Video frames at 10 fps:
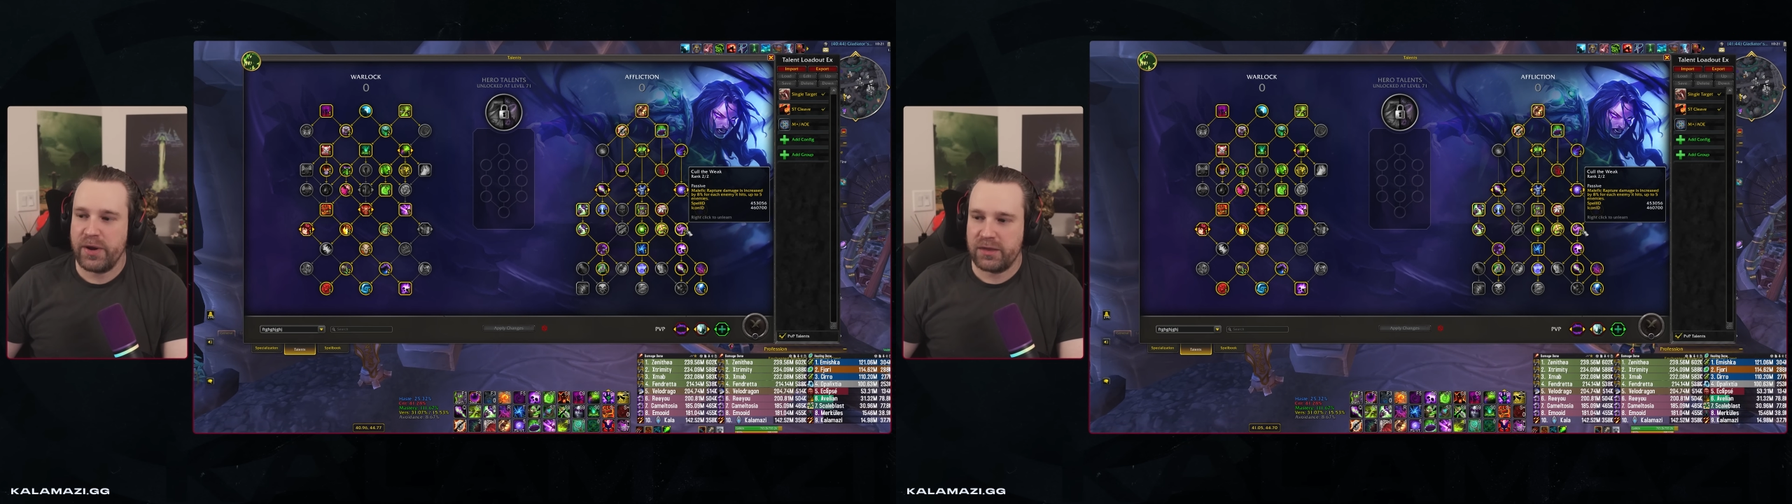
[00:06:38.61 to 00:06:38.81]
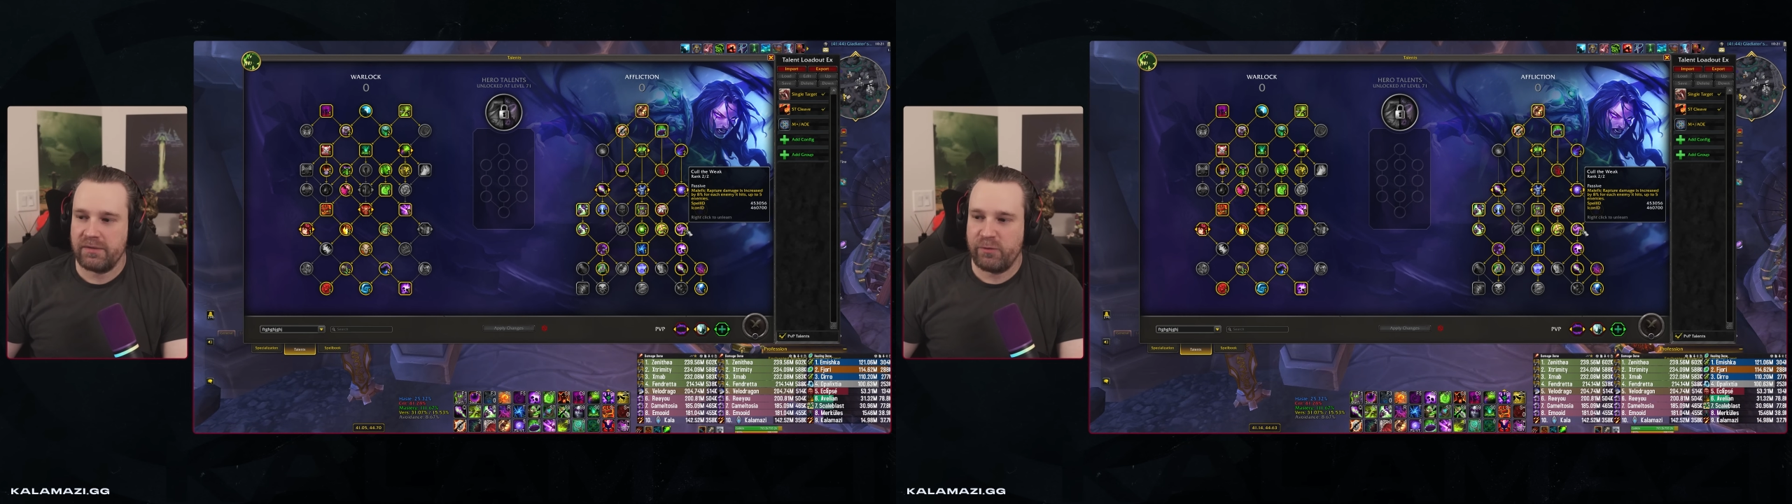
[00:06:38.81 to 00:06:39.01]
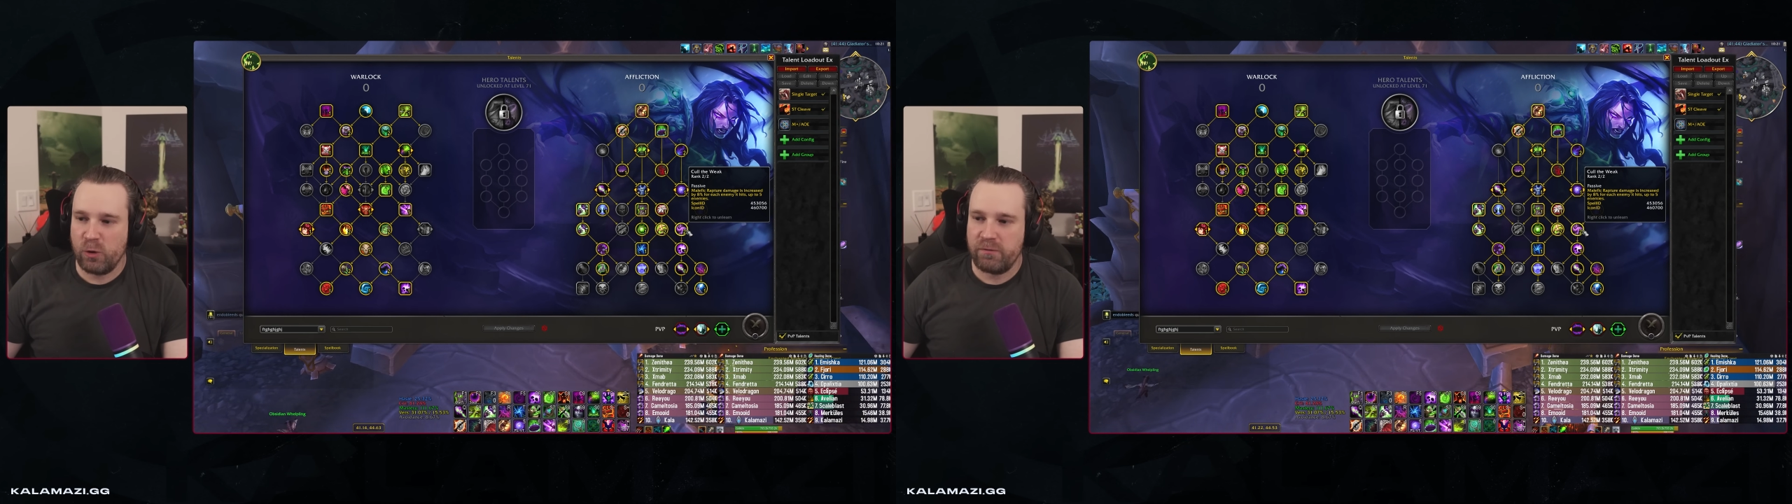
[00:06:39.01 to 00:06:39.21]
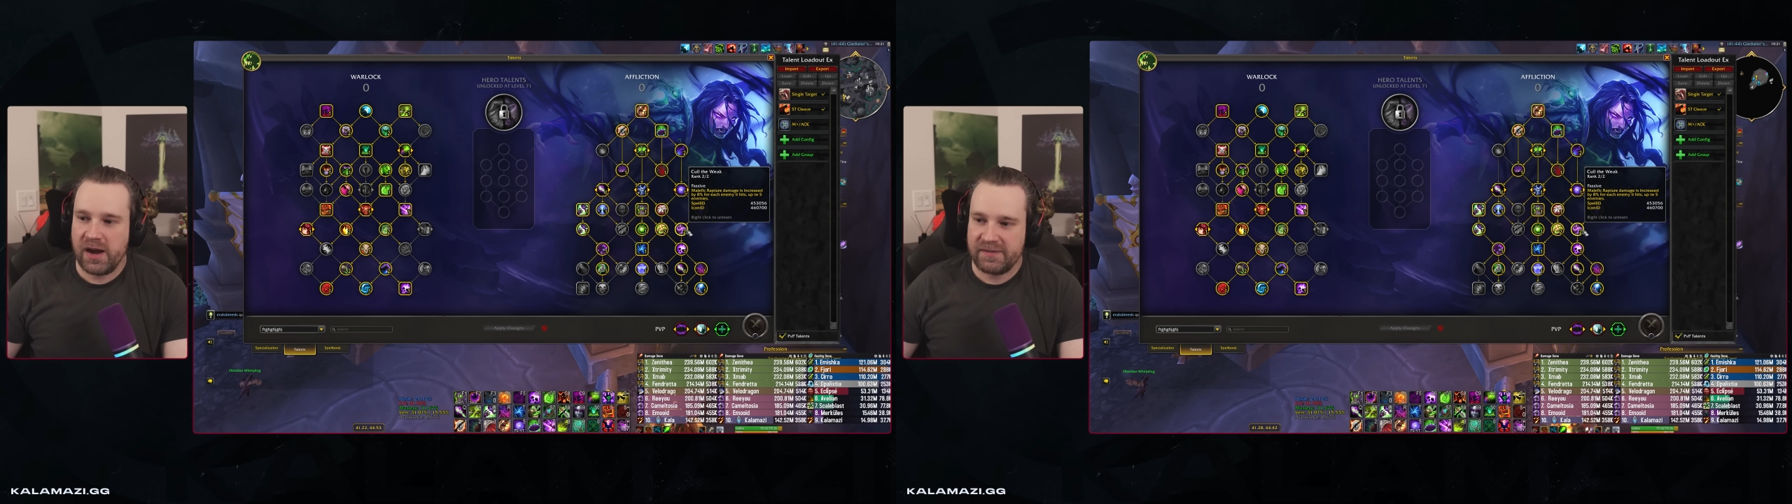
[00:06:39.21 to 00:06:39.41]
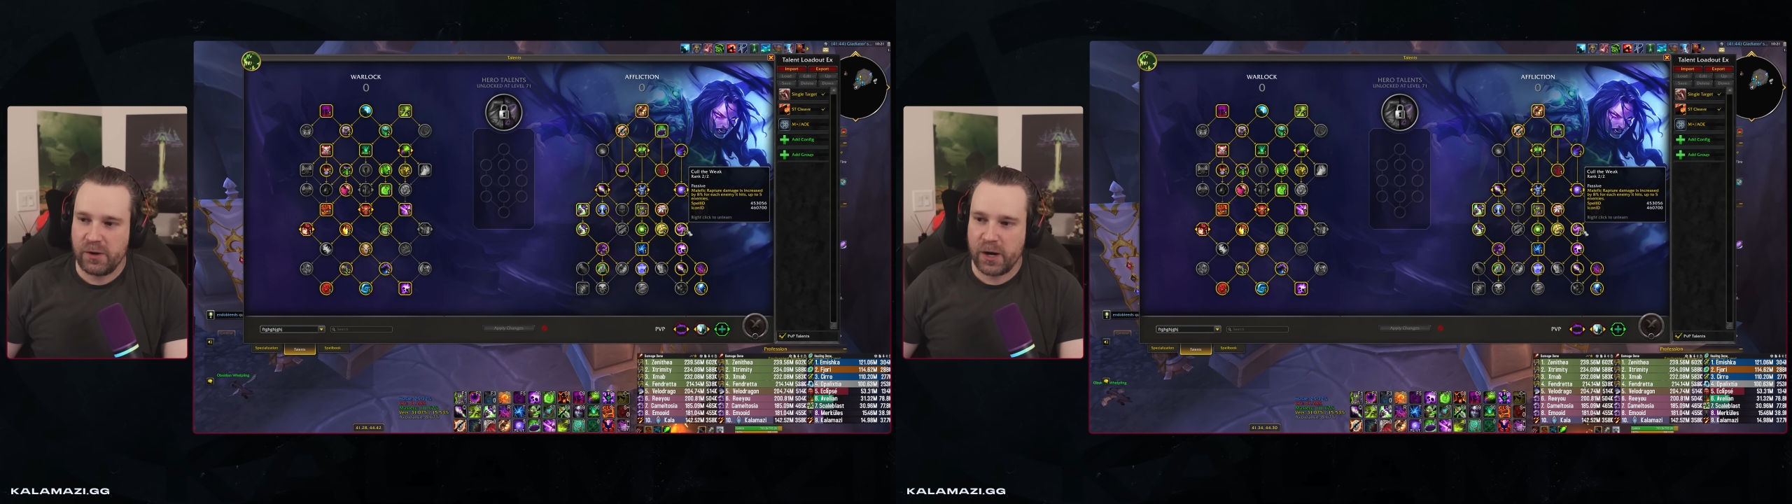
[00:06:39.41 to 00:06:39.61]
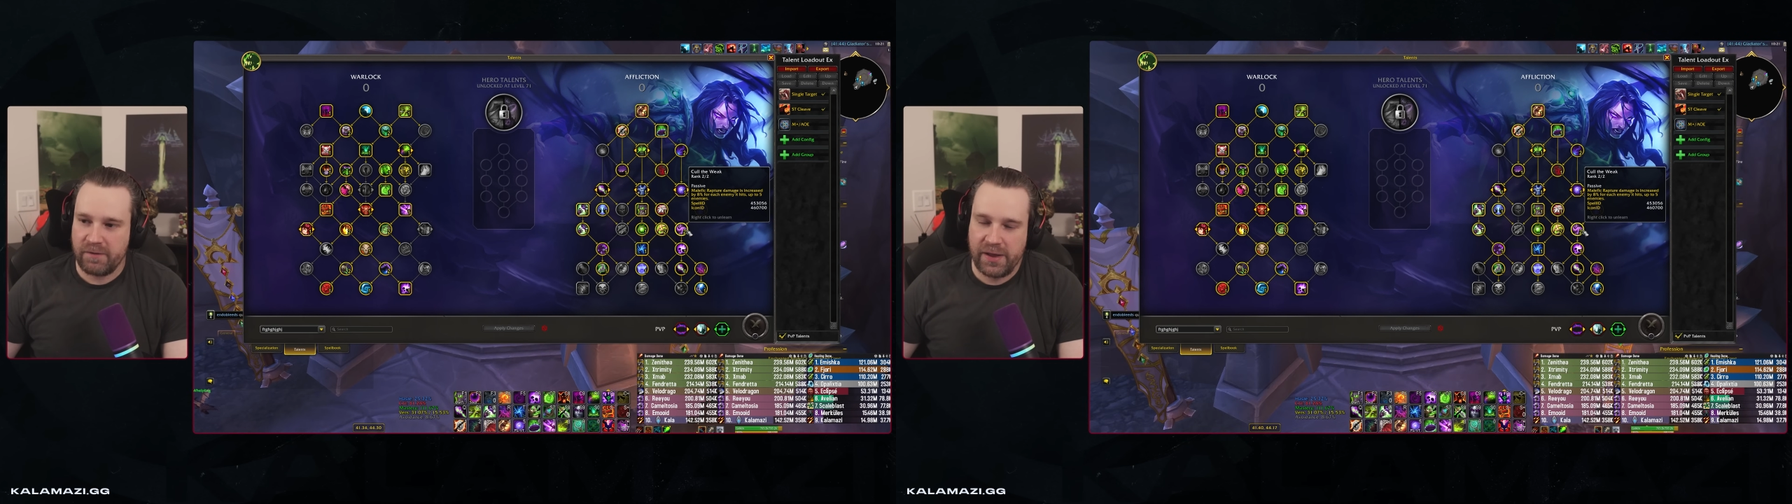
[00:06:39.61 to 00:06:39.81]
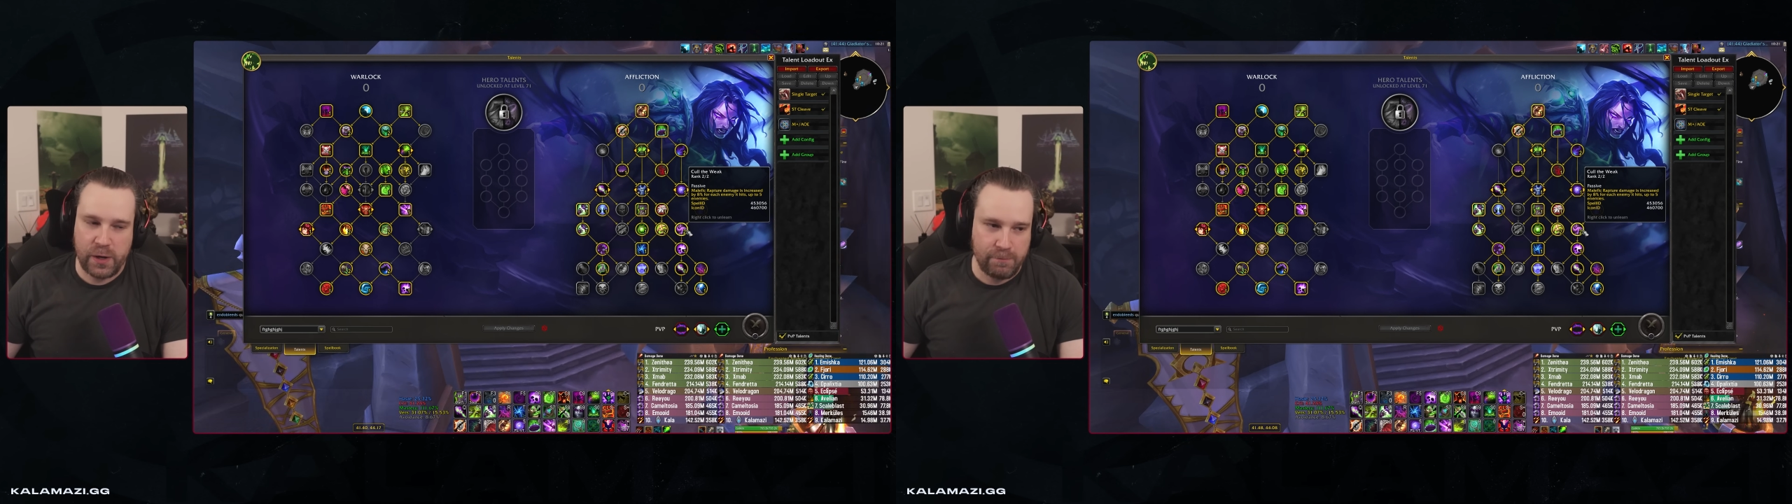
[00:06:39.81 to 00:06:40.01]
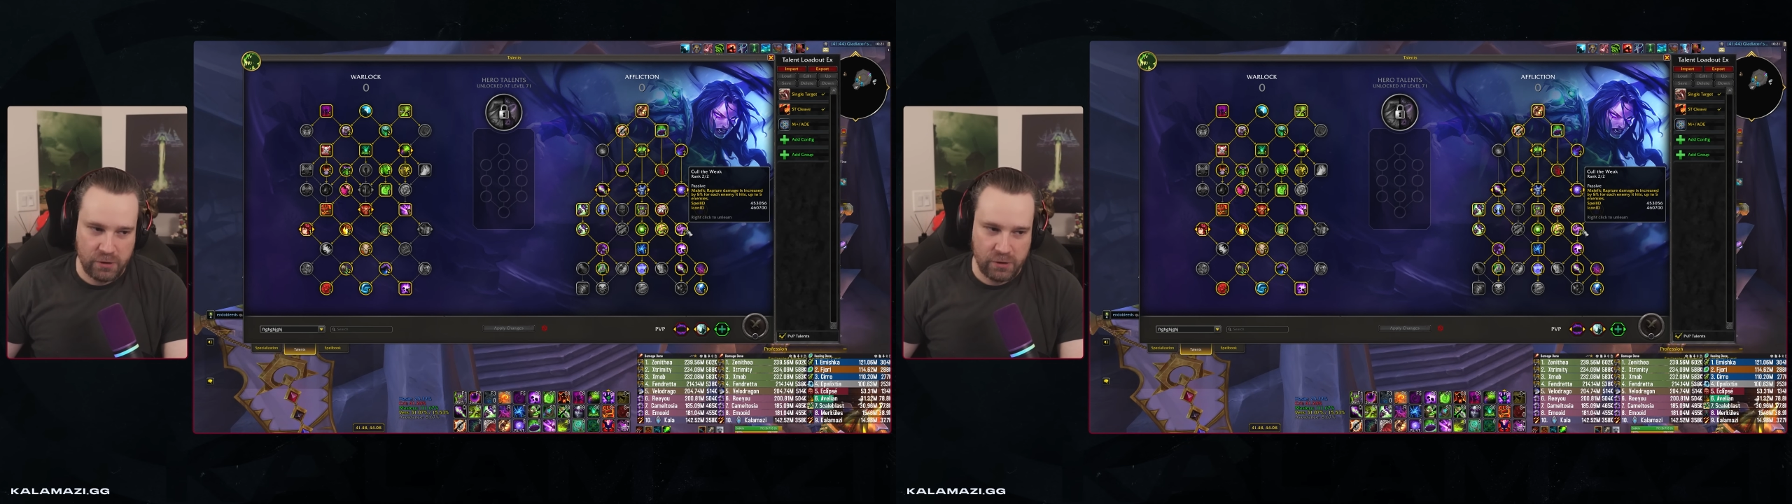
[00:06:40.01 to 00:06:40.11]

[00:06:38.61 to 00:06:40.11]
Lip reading: you get the full 5 target value in